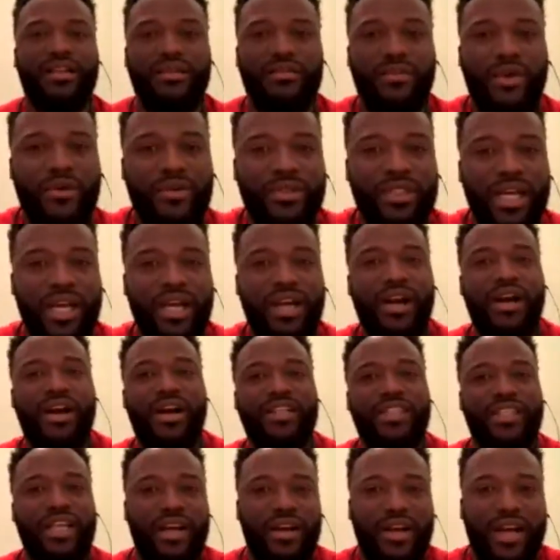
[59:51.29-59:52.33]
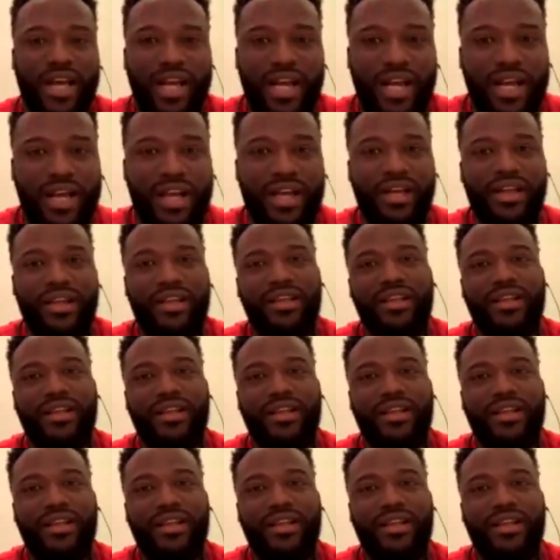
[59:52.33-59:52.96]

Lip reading: What was that guard y'all had?